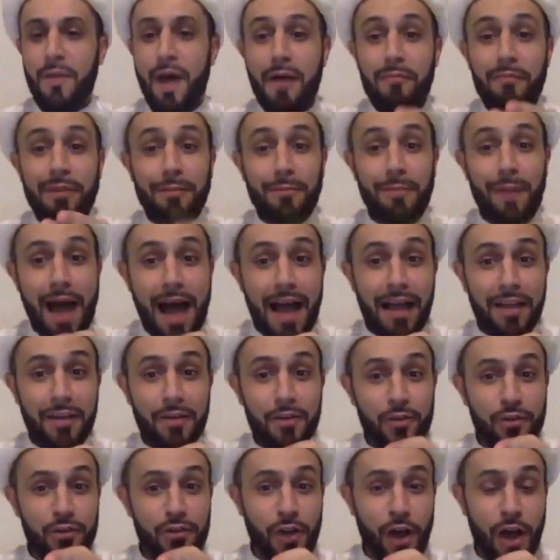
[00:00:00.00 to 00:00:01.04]
Imam al
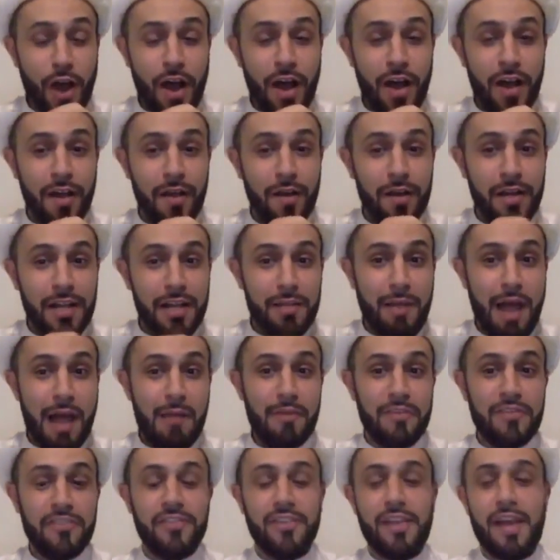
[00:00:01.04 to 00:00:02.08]
Baqir saw
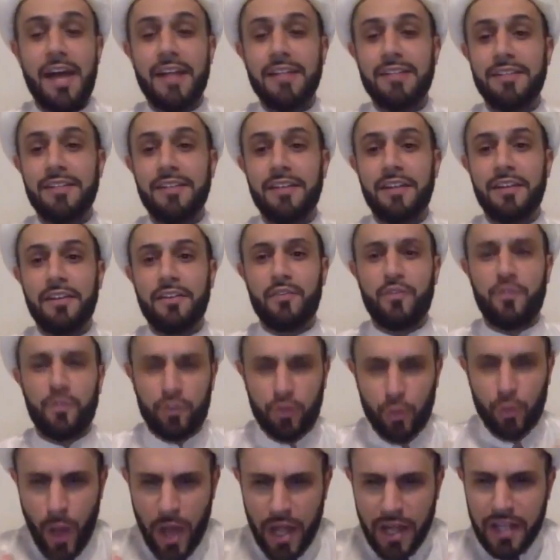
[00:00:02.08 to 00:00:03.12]
Imam al Sadiq
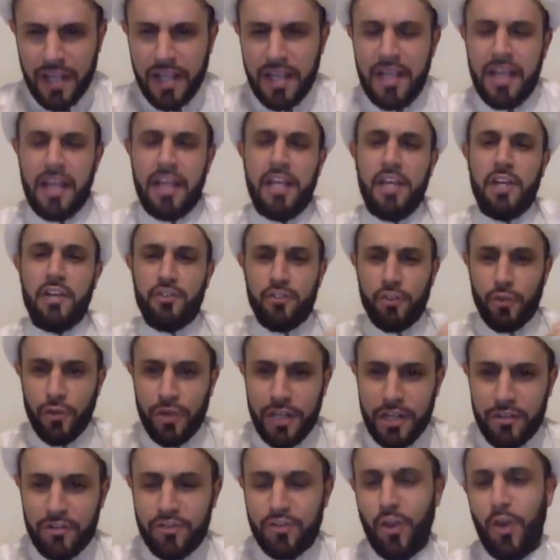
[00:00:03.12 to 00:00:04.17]
sweating and
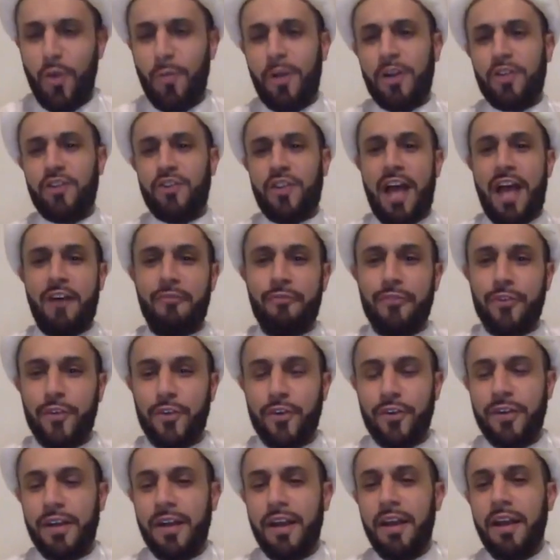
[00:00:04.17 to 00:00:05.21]
exerting so much
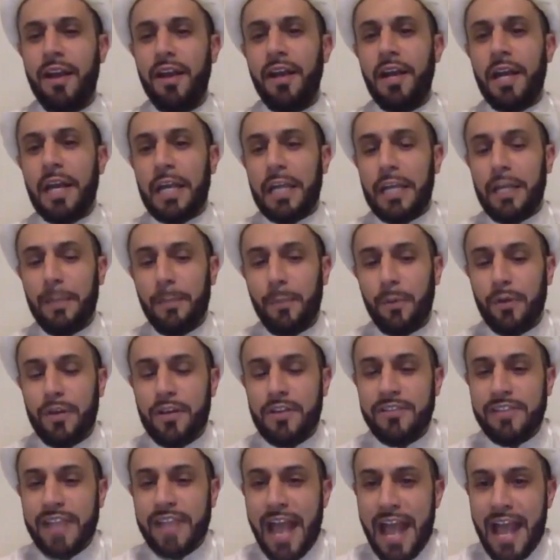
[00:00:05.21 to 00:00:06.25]
effort, he
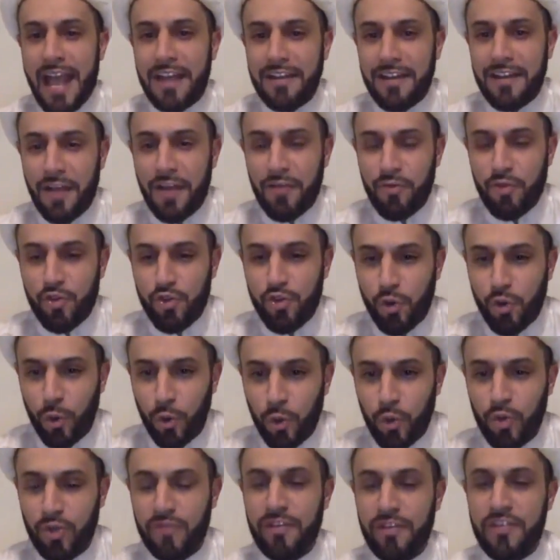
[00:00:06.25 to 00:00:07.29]
put his hand on the
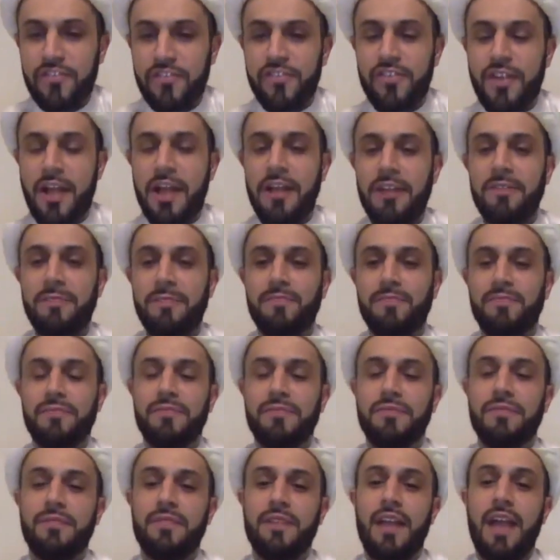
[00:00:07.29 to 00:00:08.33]
shoulder of his son
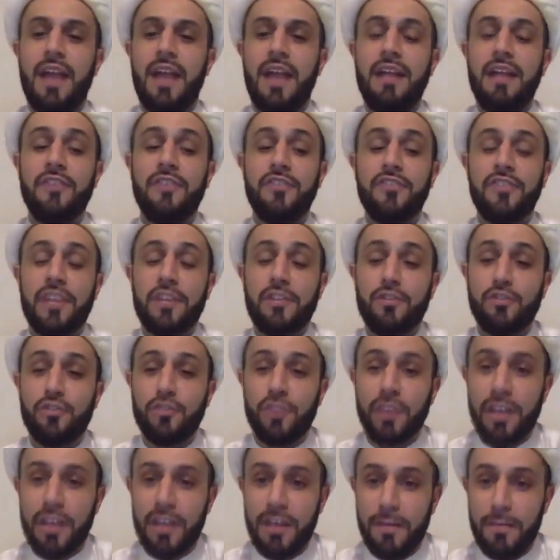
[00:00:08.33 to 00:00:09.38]
and he said
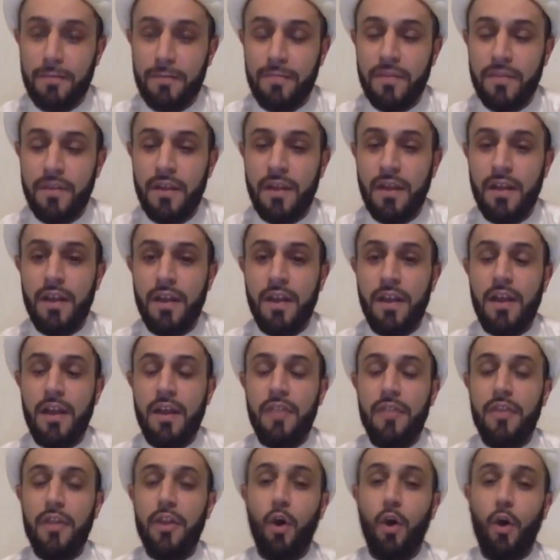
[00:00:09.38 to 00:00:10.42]
to him,
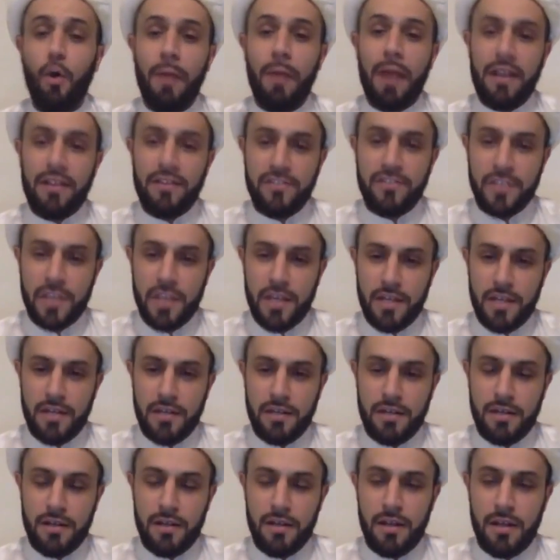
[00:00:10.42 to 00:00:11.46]
That, O oh my
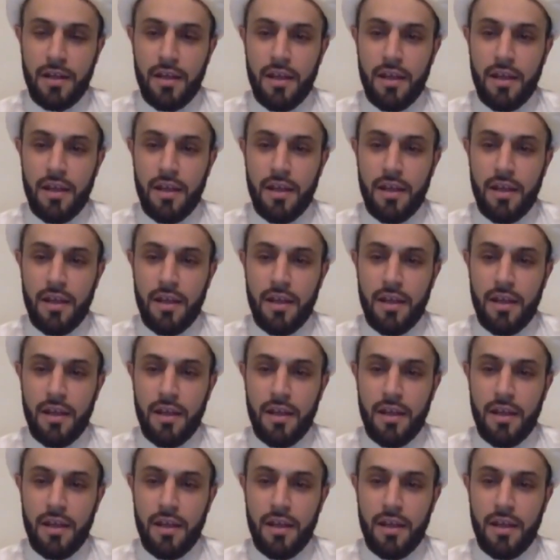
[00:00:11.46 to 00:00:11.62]
son,